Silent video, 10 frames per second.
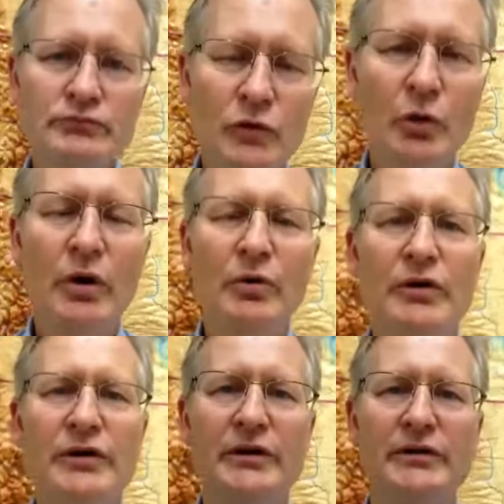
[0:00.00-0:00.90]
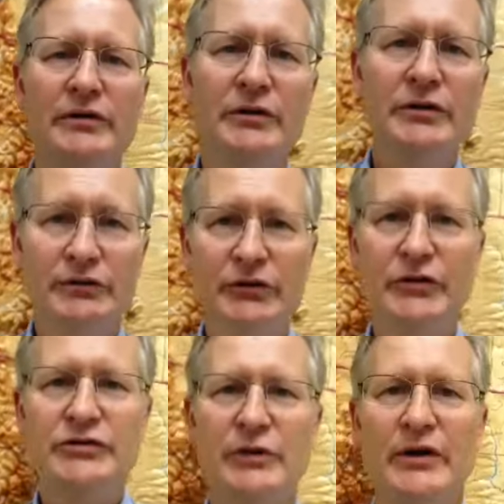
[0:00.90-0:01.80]
we're in a little different
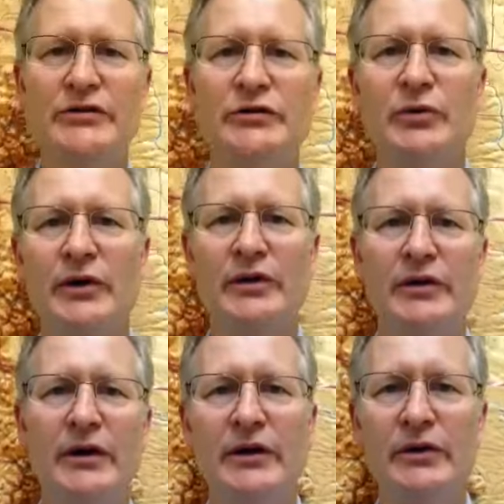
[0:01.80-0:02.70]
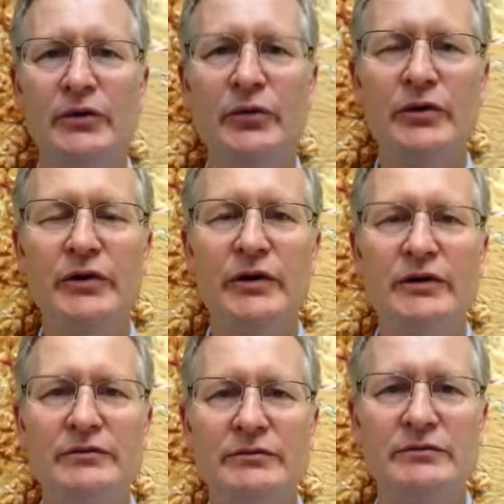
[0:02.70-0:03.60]
situation where we're
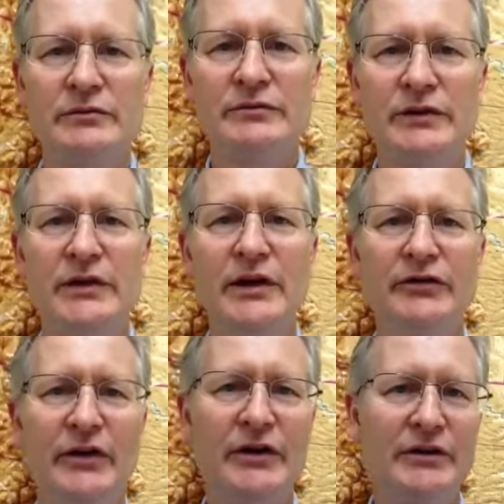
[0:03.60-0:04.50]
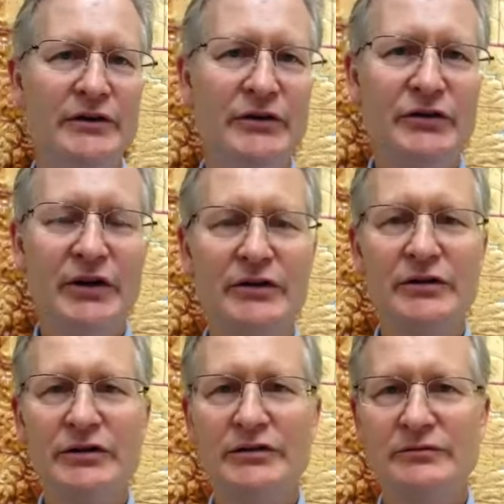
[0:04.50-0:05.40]
the EFL
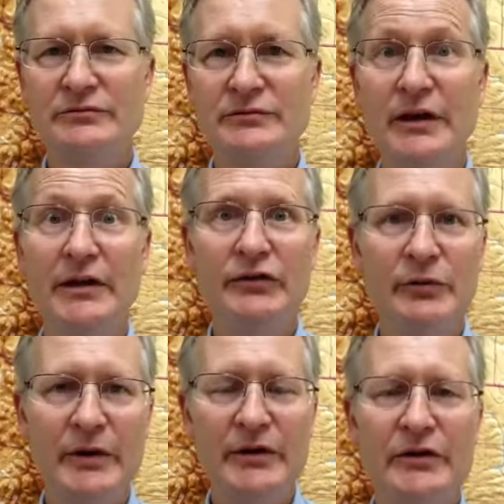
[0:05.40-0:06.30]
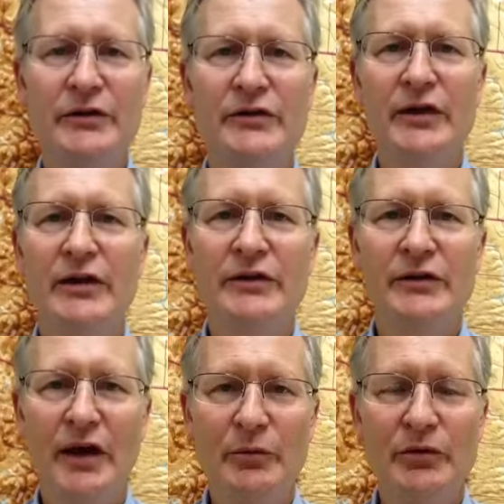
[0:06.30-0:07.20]
instructor, native speaker
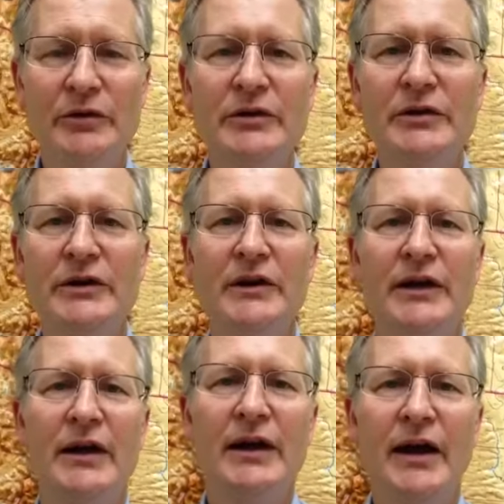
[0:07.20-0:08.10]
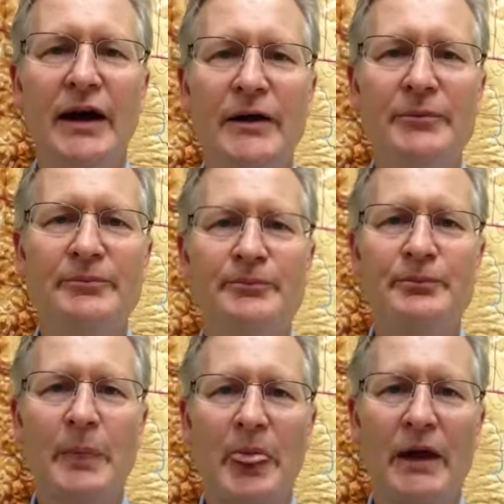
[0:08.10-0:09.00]
example, and
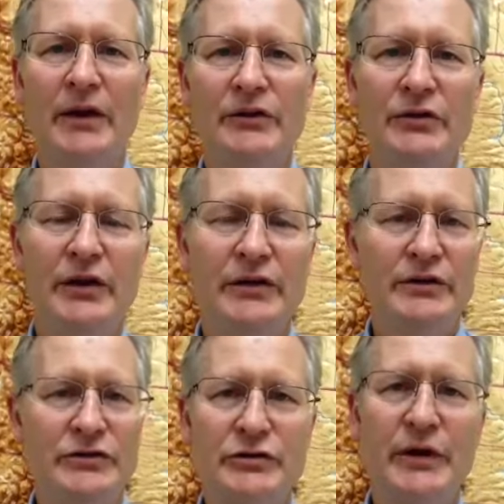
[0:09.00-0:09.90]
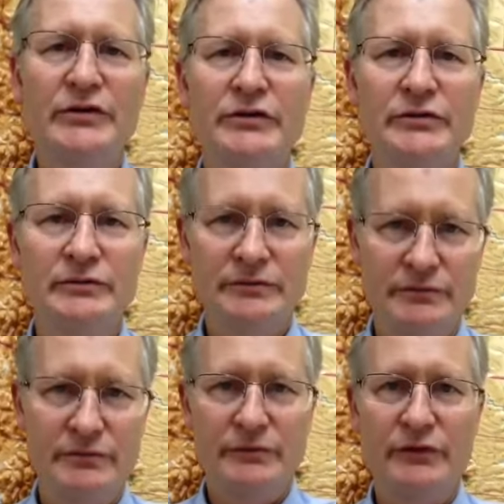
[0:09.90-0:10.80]
that's a great situation
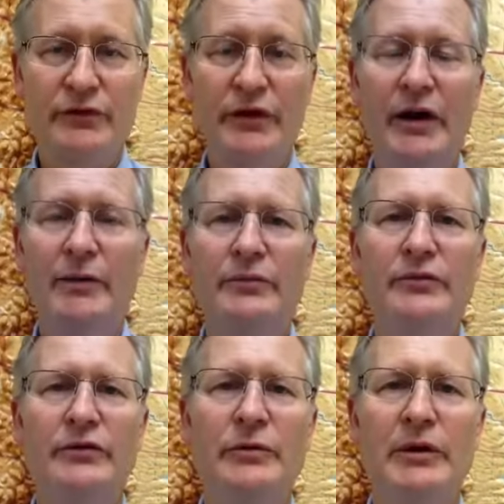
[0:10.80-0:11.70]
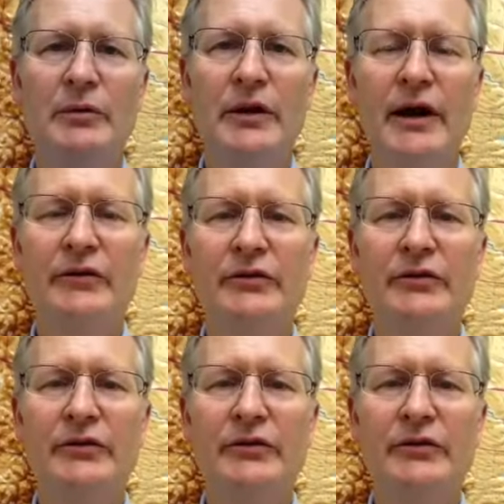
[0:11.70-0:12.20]
for them to be able to have an